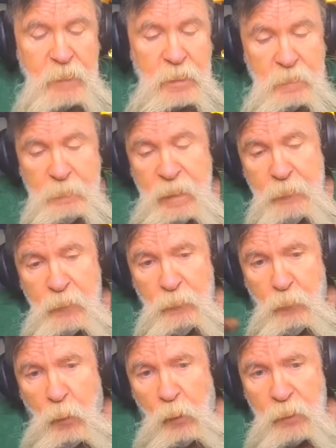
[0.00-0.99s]
the people
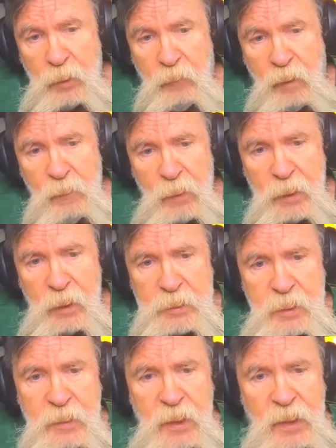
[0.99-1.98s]
won't agree with
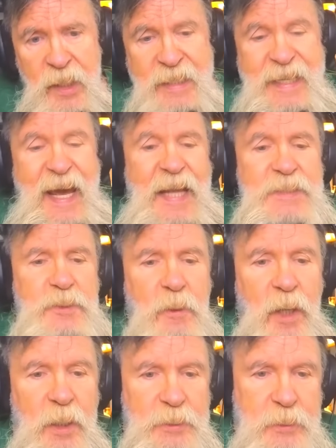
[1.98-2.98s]
us, and then they
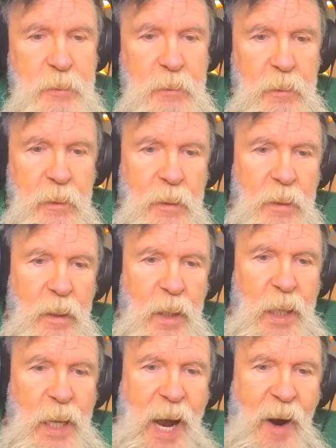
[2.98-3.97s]
cancel us.
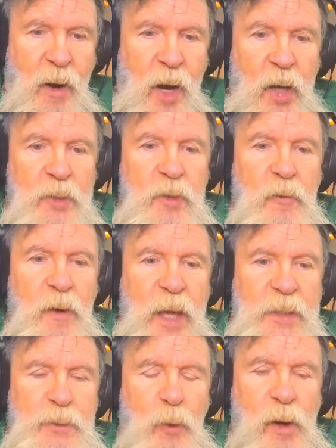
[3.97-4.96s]
Maybe our hundred
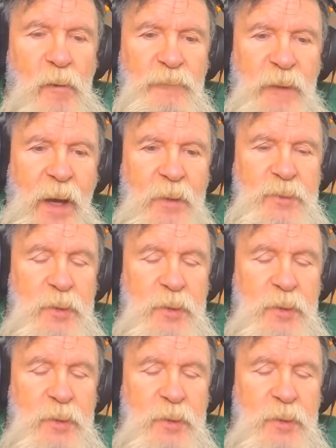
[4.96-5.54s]
and twelve thousand